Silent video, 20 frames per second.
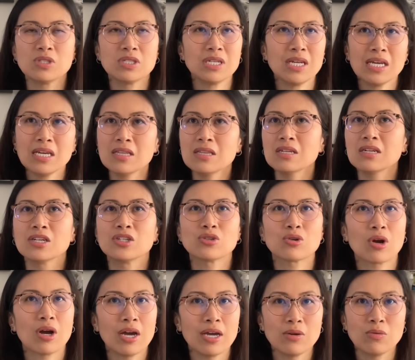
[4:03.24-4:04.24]
an ink that I
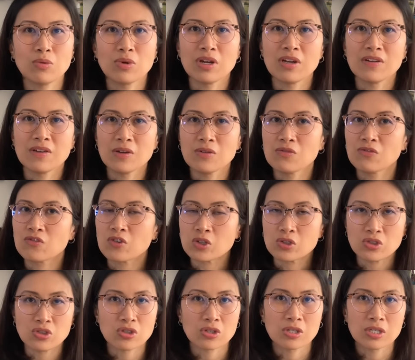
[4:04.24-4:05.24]
tried when I
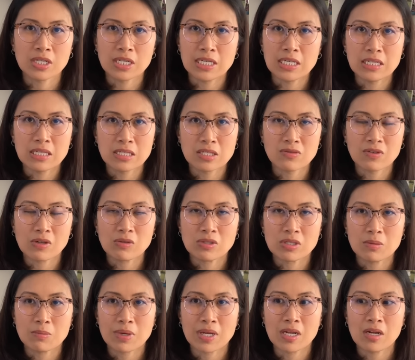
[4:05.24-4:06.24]
first started in this
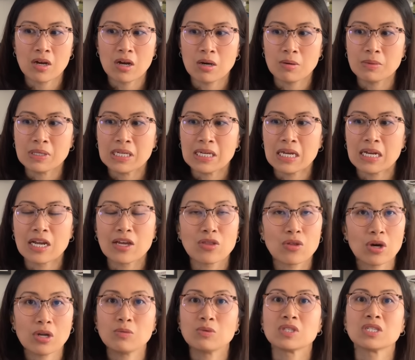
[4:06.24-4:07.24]
fountain pen hobby, and I
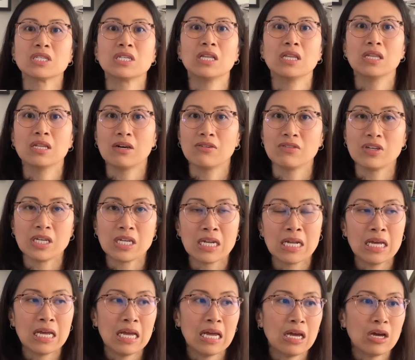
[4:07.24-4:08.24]
thought I was going to love it.
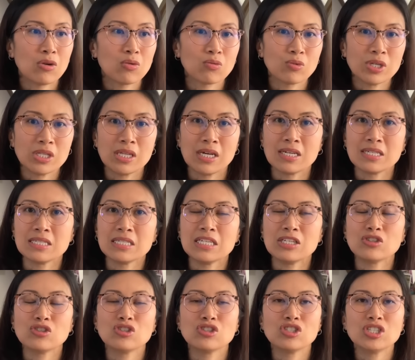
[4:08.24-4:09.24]
Realized
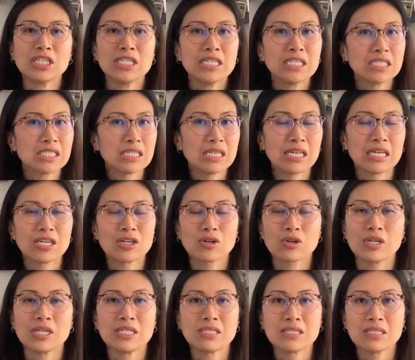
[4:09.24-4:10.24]
it sheened like
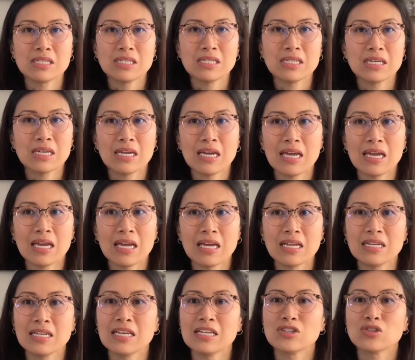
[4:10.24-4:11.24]
crazy
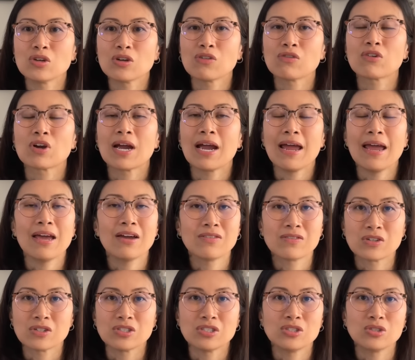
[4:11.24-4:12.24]
and it took
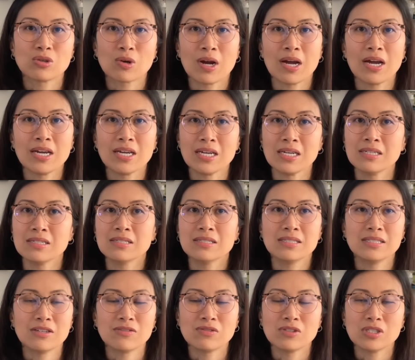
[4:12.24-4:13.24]
forever to dry.
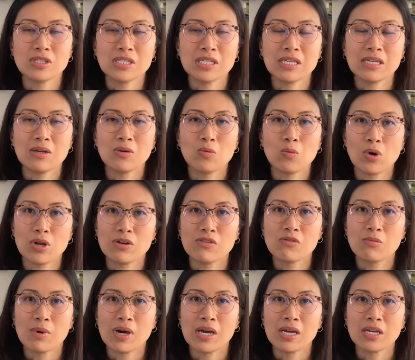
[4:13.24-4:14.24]
Definitely one of
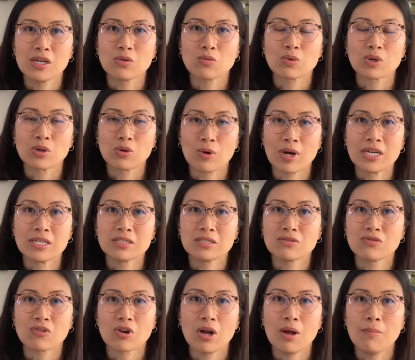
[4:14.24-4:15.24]
my regrets
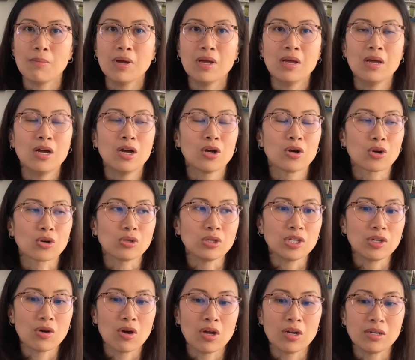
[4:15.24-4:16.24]
from
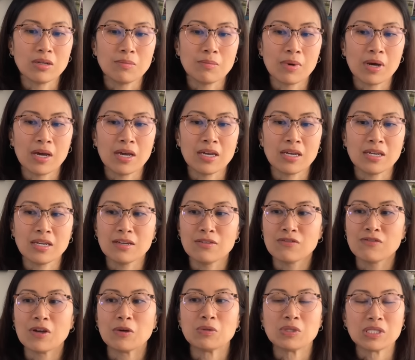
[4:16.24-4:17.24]
early on in my
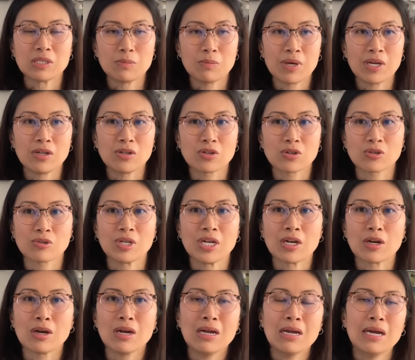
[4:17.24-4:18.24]
fountain pen
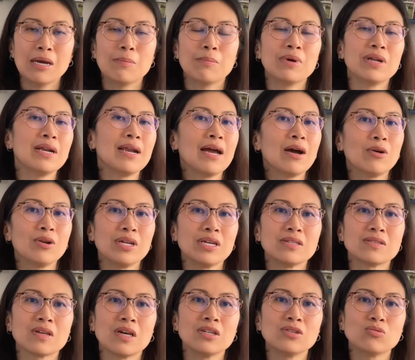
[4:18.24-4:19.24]
career. But
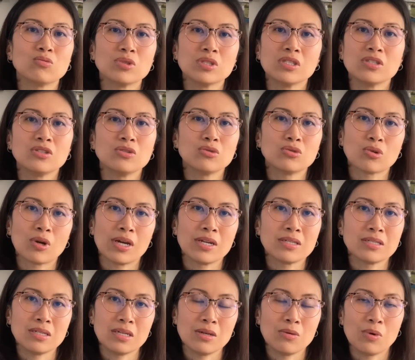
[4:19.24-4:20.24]
nowadays I really do try to
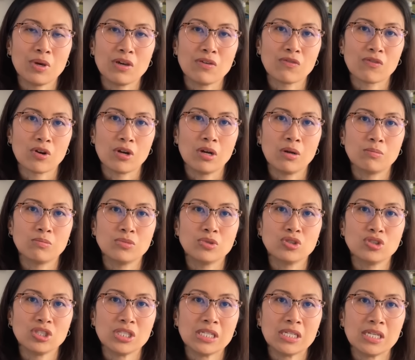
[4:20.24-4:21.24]
stay away from
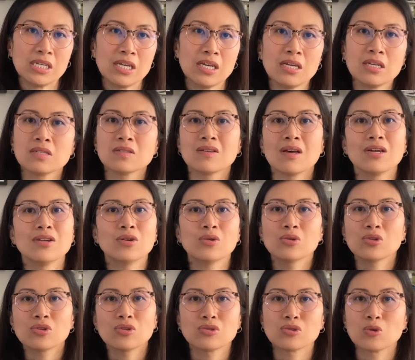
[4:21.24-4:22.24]
sheening inks. I know
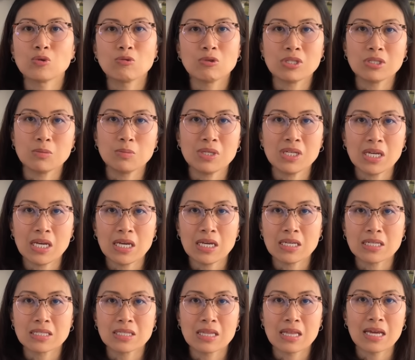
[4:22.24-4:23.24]
that there's going to be
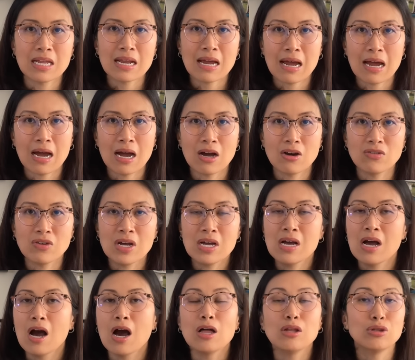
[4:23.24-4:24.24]
inks that have
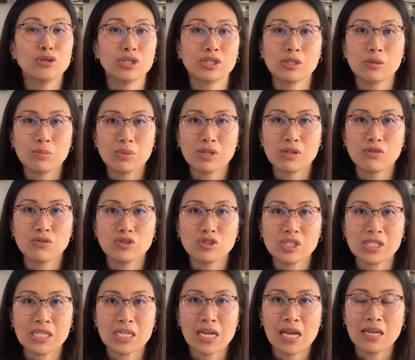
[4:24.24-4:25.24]
a little bit of
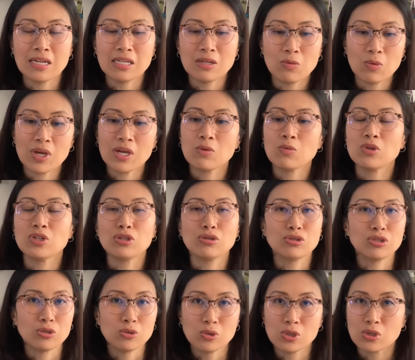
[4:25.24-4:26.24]
sheen anyway when you
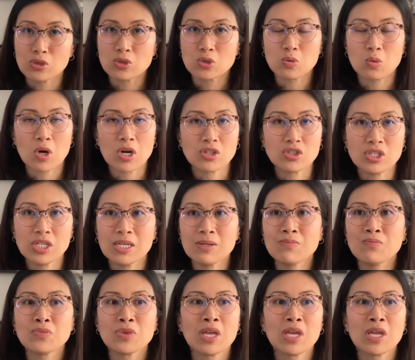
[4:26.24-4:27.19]
do your swatching,